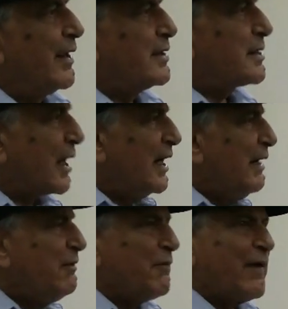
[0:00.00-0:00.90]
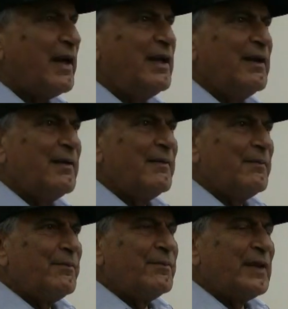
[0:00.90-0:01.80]
And suddenly we find
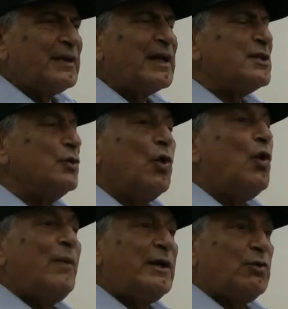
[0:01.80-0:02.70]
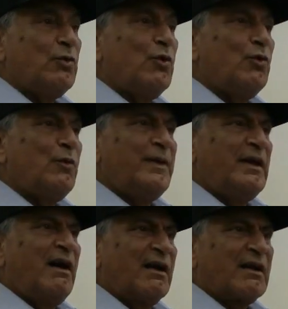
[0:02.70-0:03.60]
that, that is no way to know who
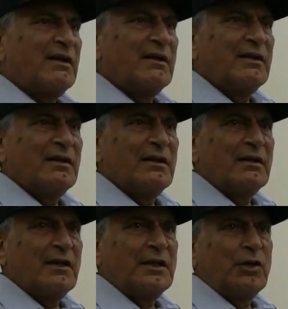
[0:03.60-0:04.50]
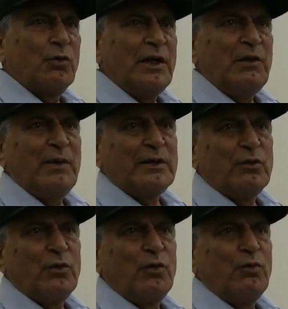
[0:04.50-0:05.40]
we are. That the only way to
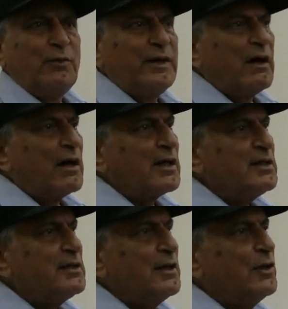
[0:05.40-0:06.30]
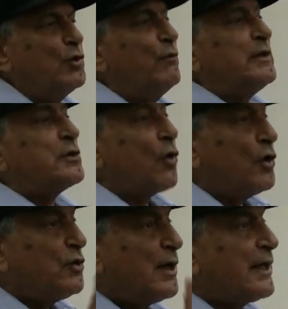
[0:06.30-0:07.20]
know who we are is to withdraw
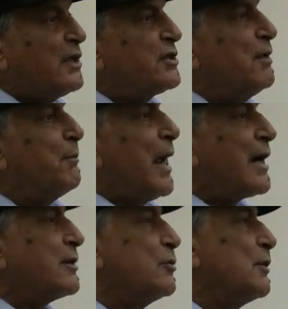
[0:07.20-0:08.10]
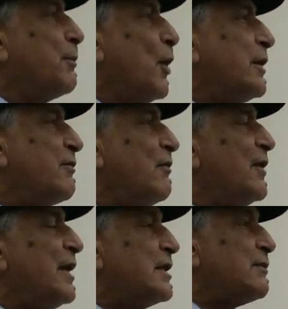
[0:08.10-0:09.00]
your attention back to the point from
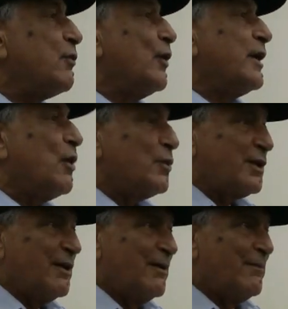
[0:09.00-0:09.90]
where it is flowing out.